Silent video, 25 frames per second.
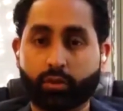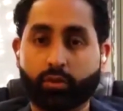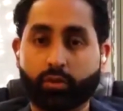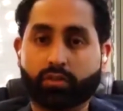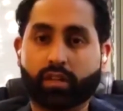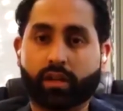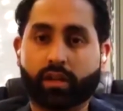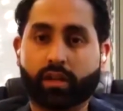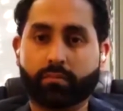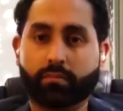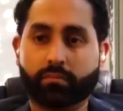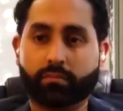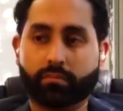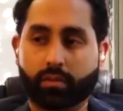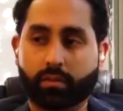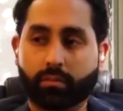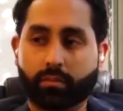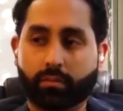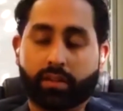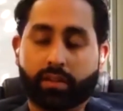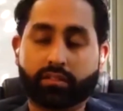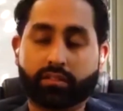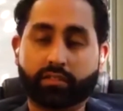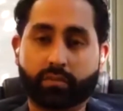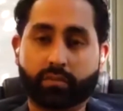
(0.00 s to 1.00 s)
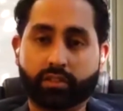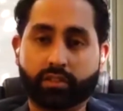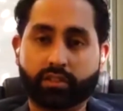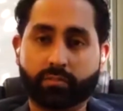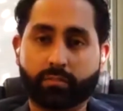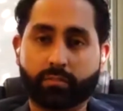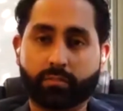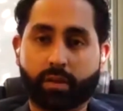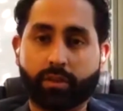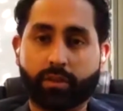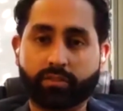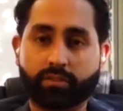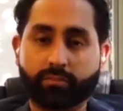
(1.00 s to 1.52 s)
them basically reaching
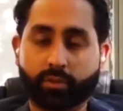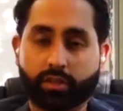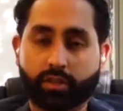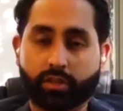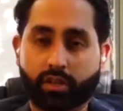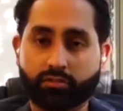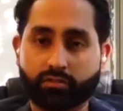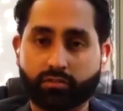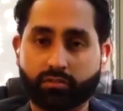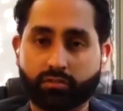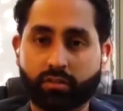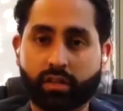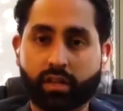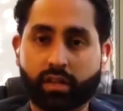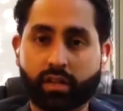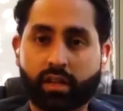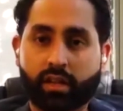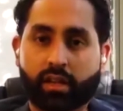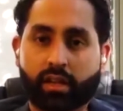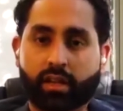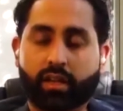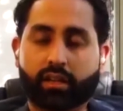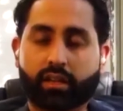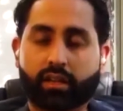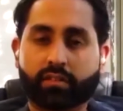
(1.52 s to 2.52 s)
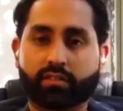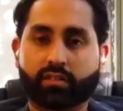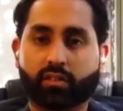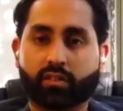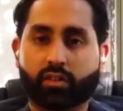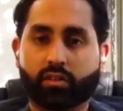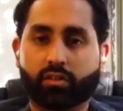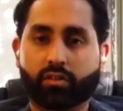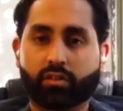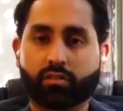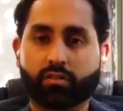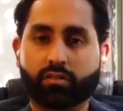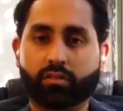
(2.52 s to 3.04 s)
my best potential. And
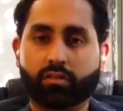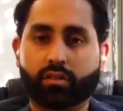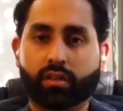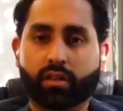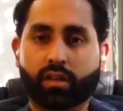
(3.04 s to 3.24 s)
so